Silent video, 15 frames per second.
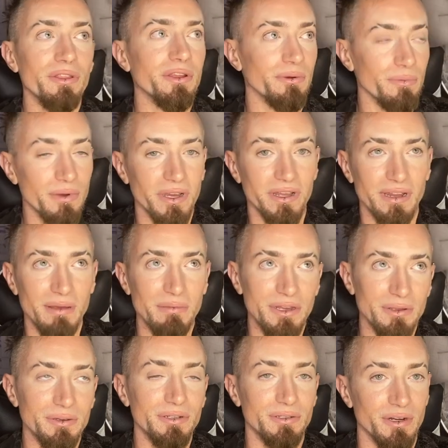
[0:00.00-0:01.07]
there would. I mean,
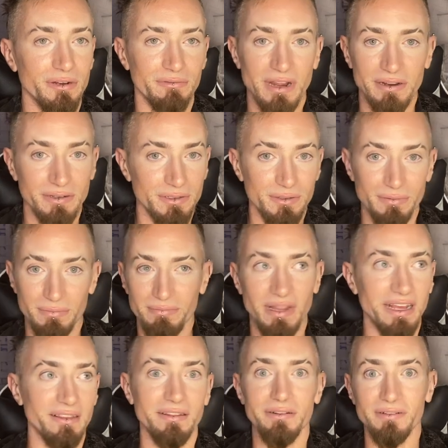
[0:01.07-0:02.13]
you could turn around and do
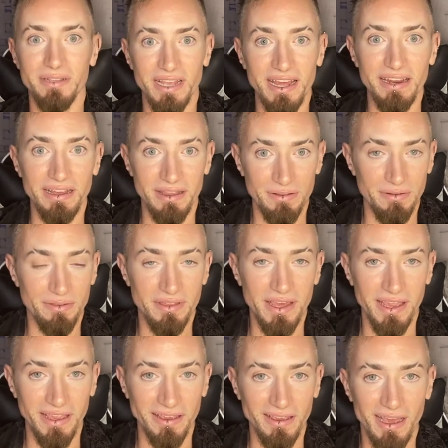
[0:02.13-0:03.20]
like literally any other
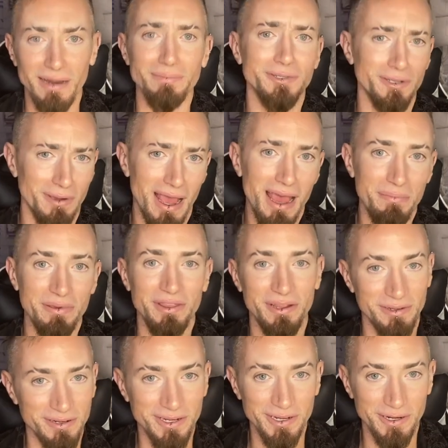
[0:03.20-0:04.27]
thing, and I'm so happy
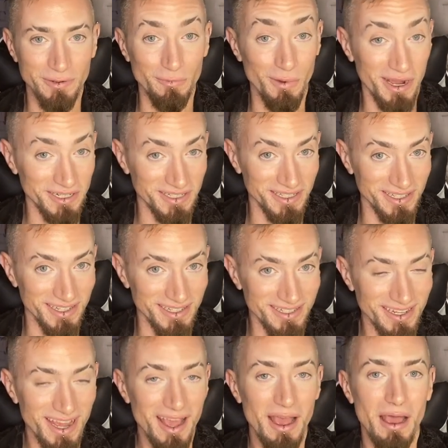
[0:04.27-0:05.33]
that you're here and watching
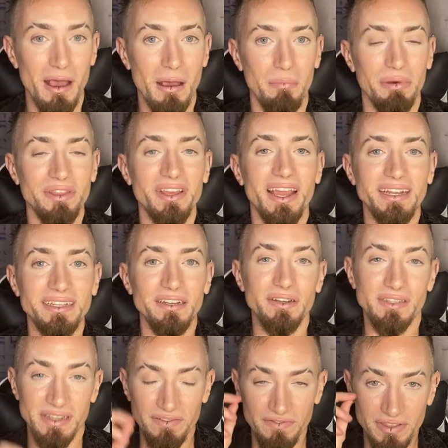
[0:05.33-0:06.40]
this. But the idea
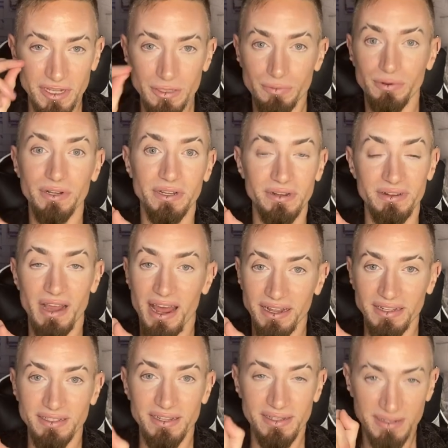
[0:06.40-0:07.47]
is if this were to not
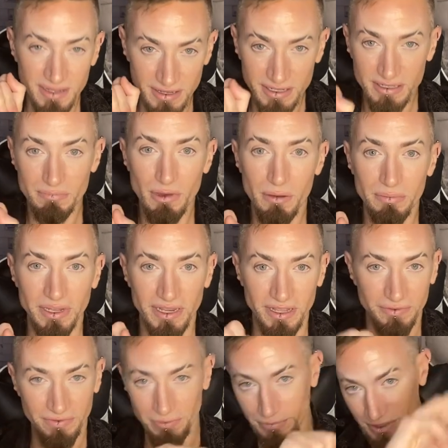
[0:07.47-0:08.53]
exist in this moment,
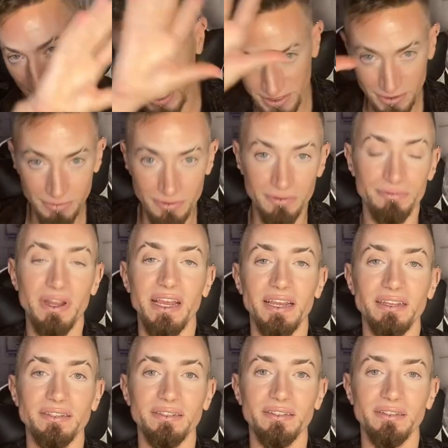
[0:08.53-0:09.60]
if it were just to
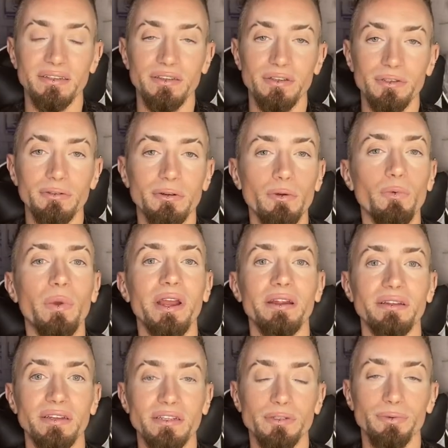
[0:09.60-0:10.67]
erase, your
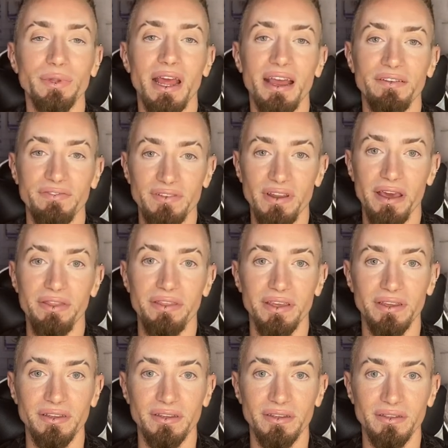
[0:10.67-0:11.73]
awareness would have
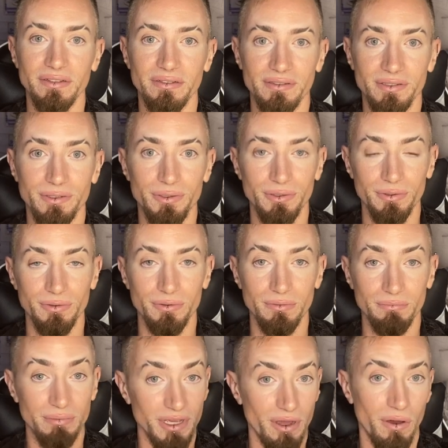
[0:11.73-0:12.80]
nothing
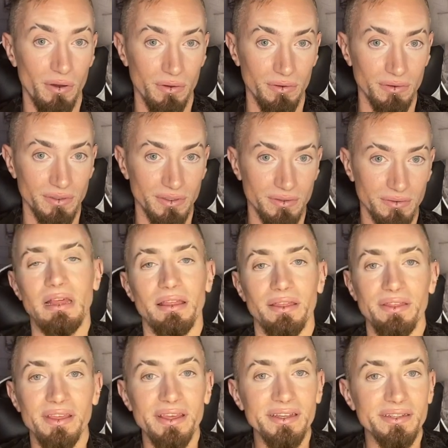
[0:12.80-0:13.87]
to behold.
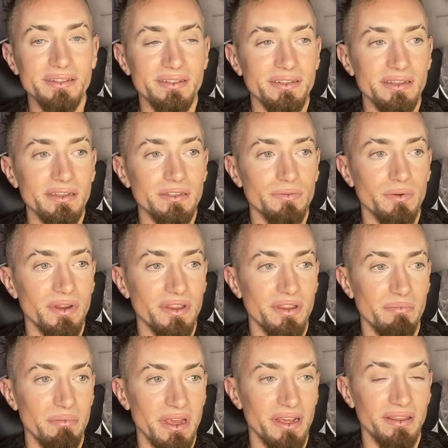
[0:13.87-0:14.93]
This is one of the
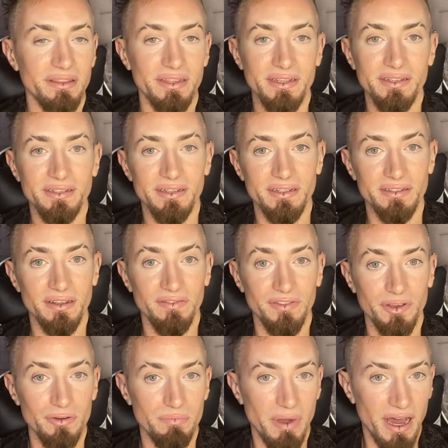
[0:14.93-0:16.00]
main theses of
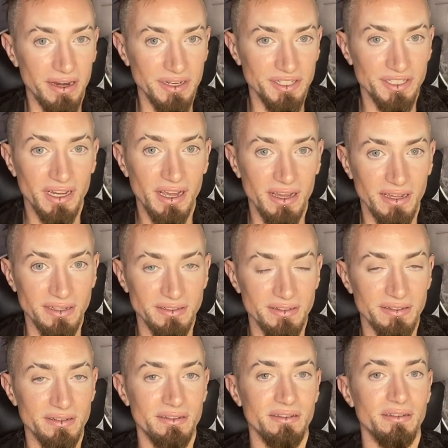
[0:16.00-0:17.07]
the Upanishads.
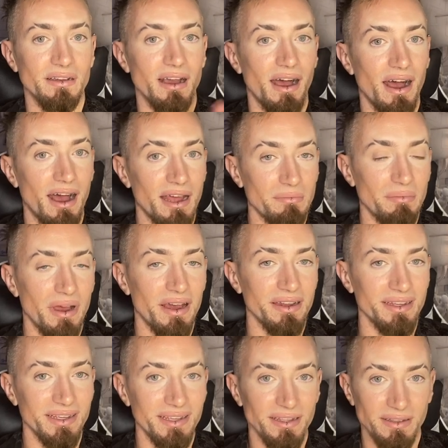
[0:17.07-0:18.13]

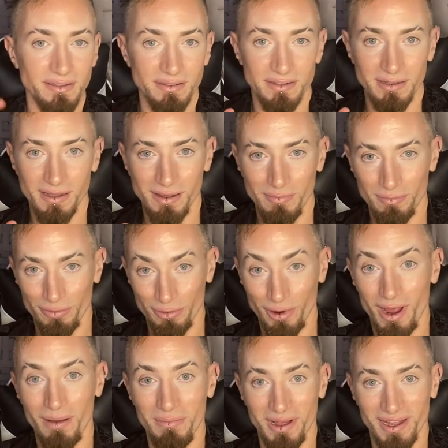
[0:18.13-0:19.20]
Atman is
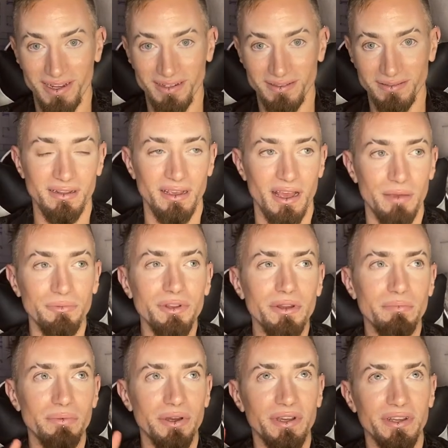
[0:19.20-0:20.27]
Brahman. I'm gonna
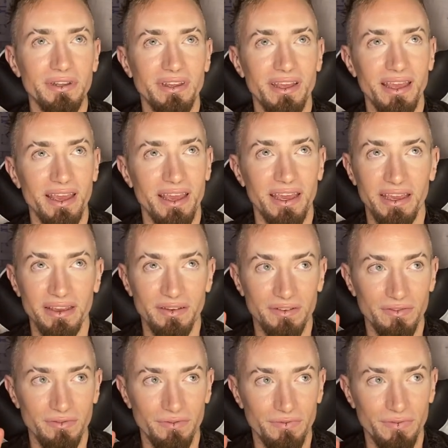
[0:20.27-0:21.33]
put a
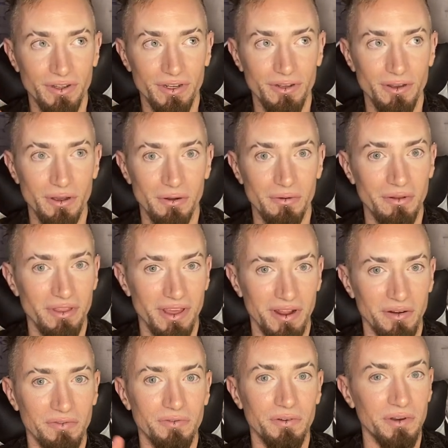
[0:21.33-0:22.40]
footnote
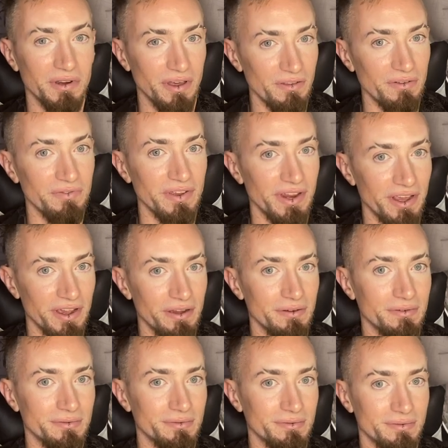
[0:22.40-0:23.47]
there for another
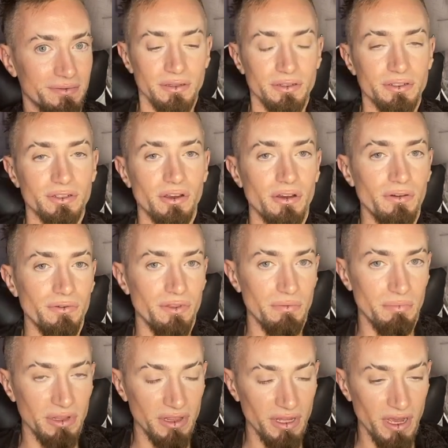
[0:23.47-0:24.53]
video. So the
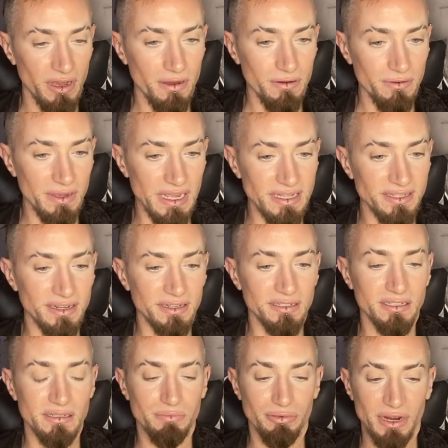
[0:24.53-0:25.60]
below is an
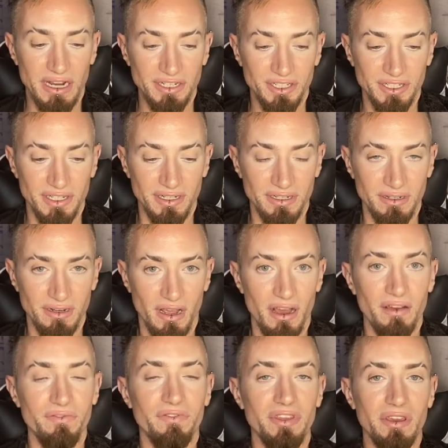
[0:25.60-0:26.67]
expression
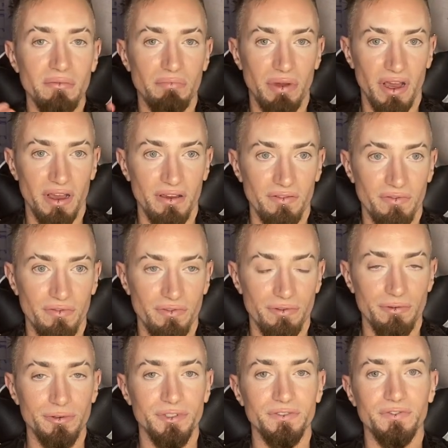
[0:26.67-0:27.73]
of the above,
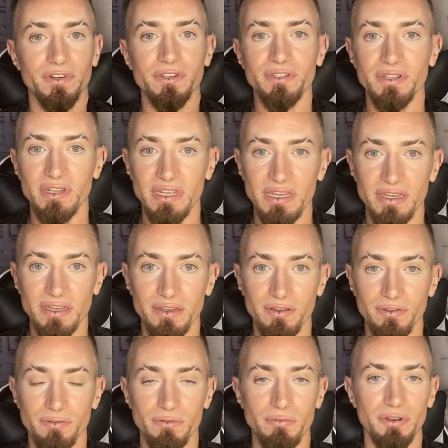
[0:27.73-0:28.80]
through diversity,
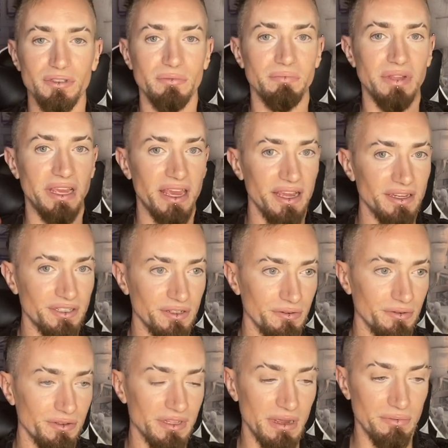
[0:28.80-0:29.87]
through multiplication,
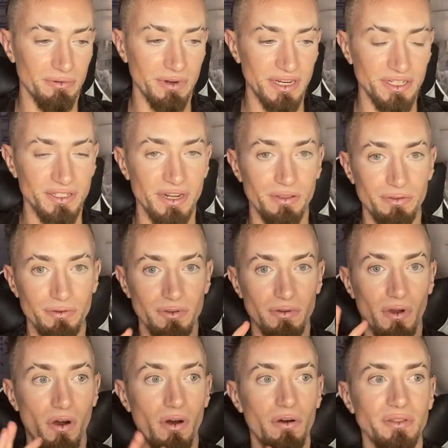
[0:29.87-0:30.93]
through separation, and through
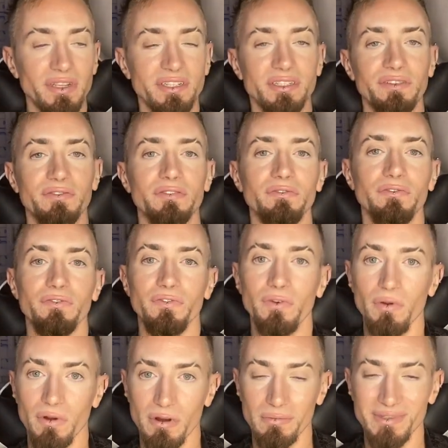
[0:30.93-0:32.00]
all these different
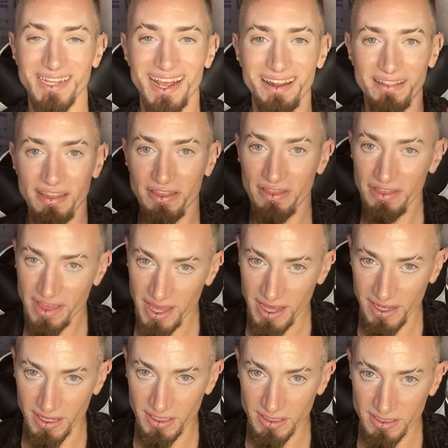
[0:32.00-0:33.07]
forms and
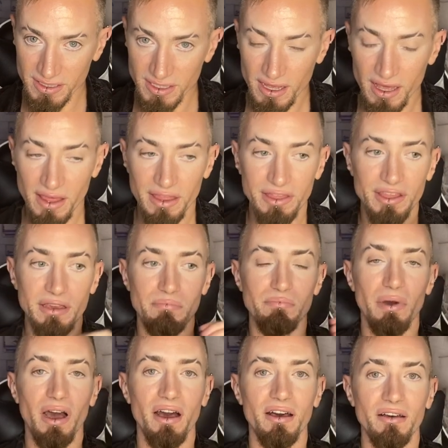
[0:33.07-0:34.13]
things. The
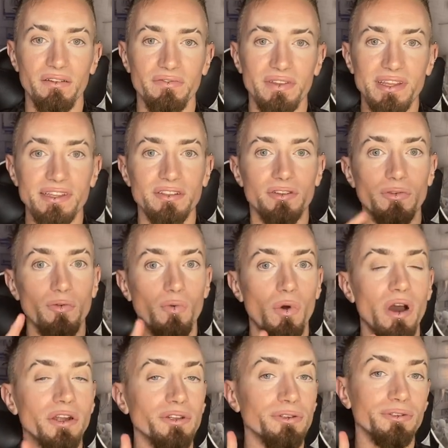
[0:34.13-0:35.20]
above is the
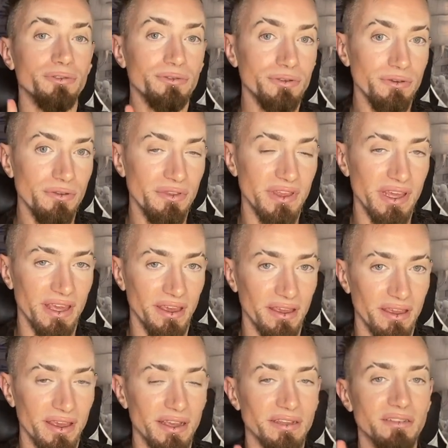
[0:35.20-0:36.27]
one true
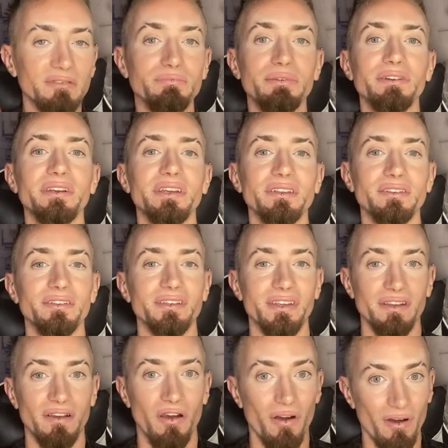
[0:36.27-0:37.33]
thing
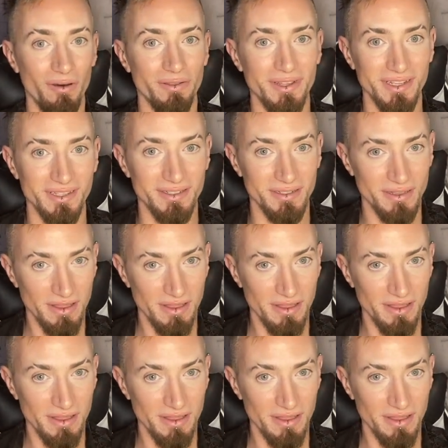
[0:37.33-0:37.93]
experiencing all these